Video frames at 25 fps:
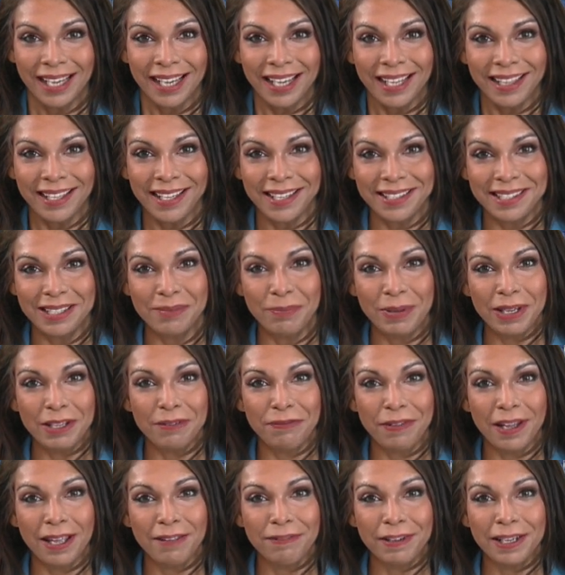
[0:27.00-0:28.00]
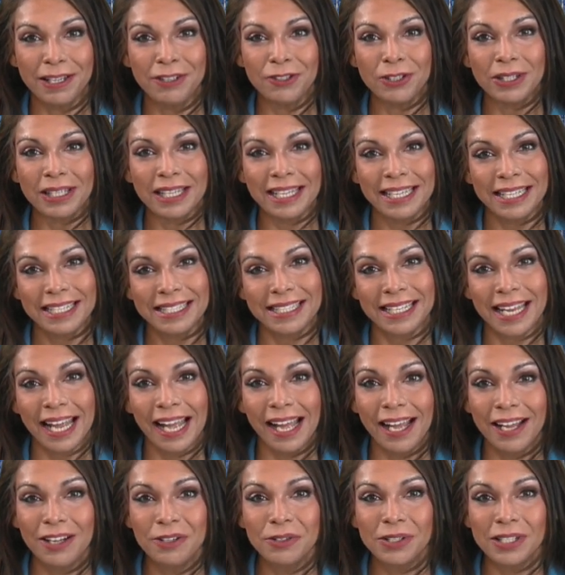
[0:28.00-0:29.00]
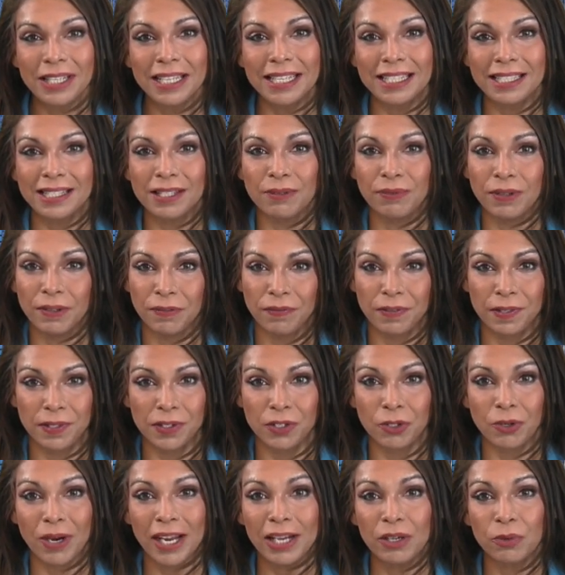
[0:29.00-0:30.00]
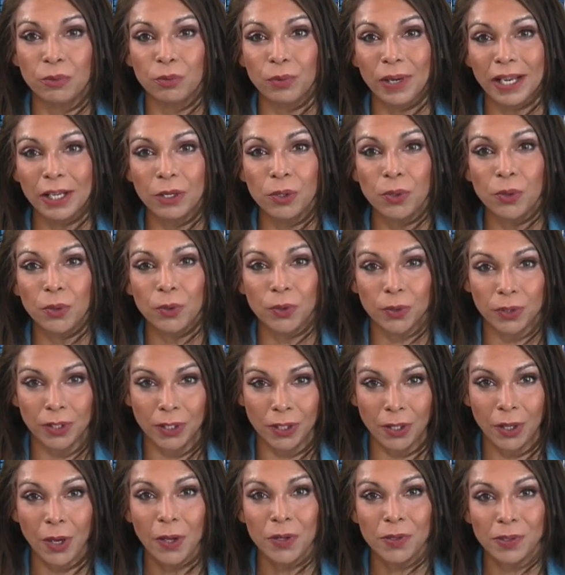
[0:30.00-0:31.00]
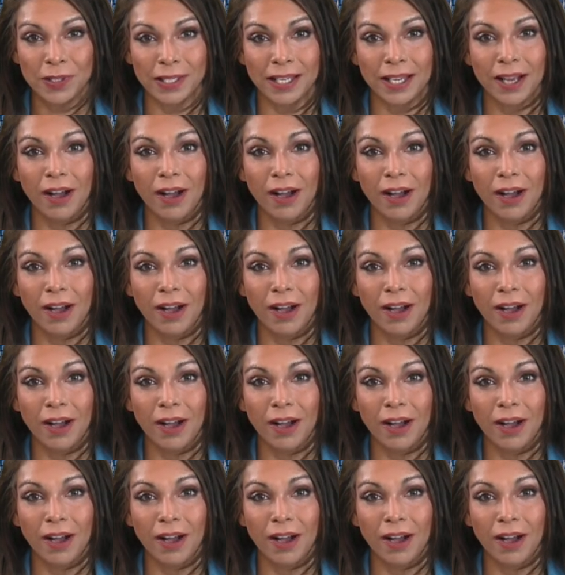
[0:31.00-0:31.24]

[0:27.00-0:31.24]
The S&P 500 eked out its fifth straight record closing